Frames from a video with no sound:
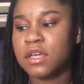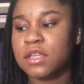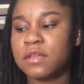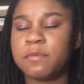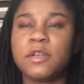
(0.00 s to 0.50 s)

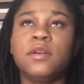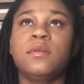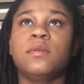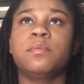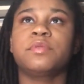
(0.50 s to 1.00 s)
The
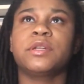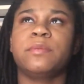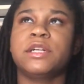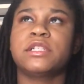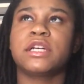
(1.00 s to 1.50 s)
bill pretty
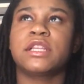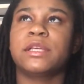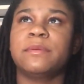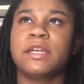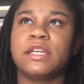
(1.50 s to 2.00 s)
much
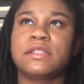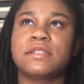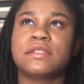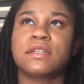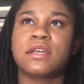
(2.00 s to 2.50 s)

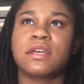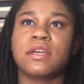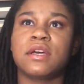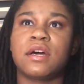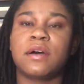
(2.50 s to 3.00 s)
eliminates
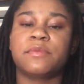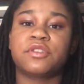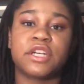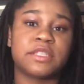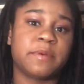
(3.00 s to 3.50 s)
the
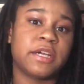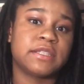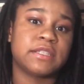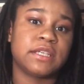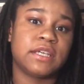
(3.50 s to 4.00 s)

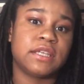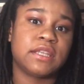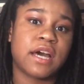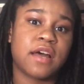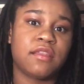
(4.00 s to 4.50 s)
transparency
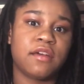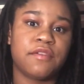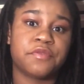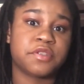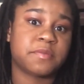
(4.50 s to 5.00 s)
that law
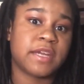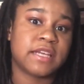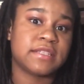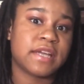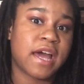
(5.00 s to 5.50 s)
enforcement
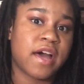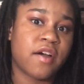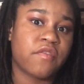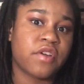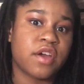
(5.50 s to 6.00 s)
has to
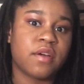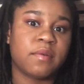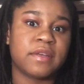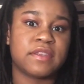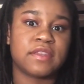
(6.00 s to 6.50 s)
have
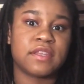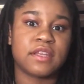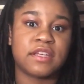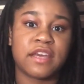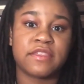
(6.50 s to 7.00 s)
with
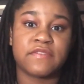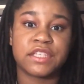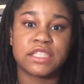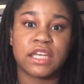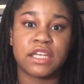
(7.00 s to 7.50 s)
death
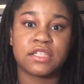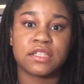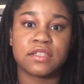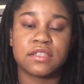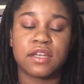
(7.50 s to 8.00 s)

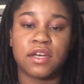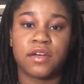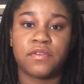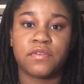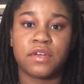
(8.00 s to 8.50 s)
investigations
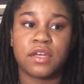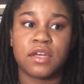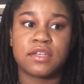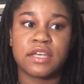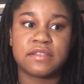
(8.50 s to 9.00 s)
of
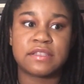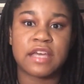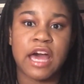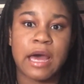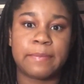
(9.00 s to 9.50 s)
deaths
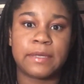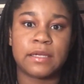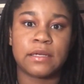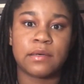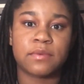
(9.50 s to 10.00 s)
that
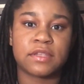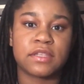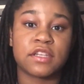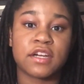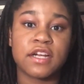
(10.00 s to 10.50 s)
happen
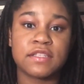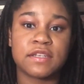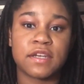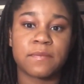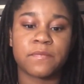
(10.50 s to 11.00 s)
within their custody.